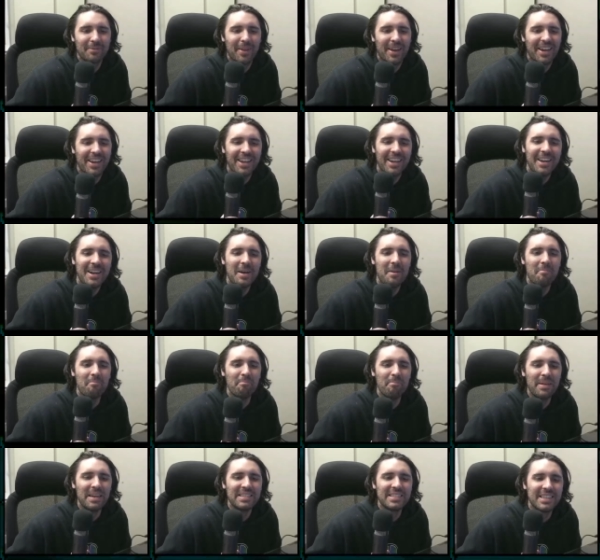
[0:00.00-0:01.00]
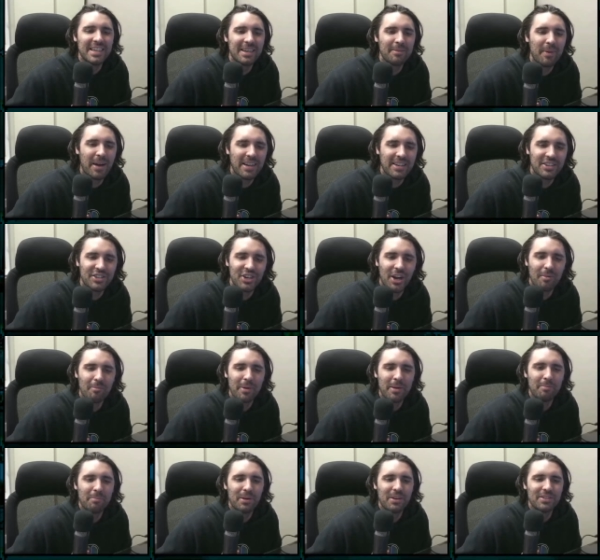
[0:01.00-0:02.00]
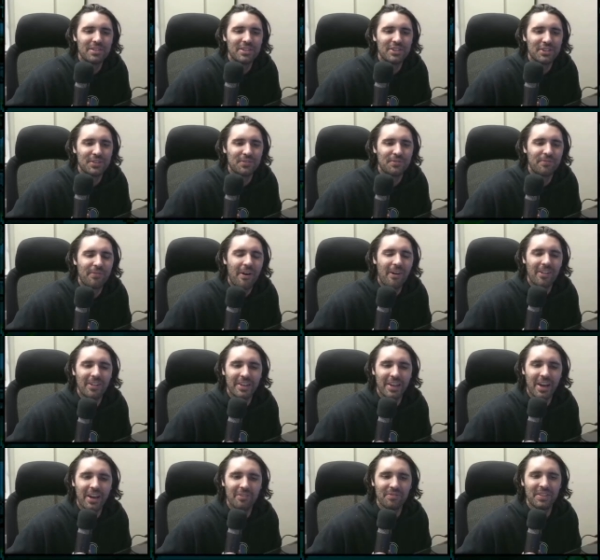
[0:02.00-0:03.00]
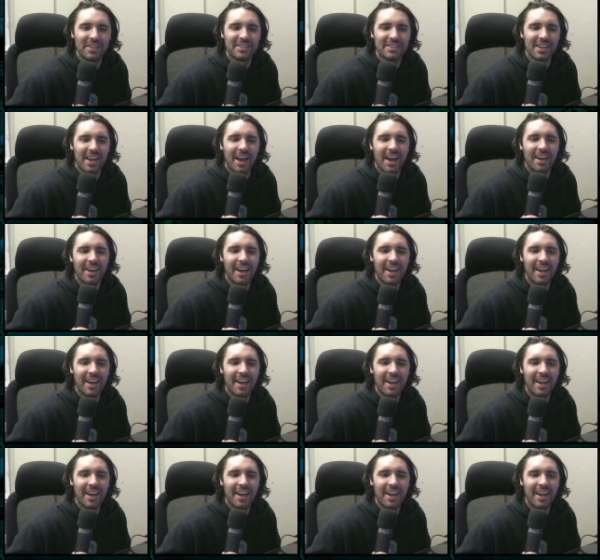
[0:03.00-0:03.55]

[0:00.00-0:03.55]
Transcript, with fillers: I'm like missing my jump inputs and just falling off the side.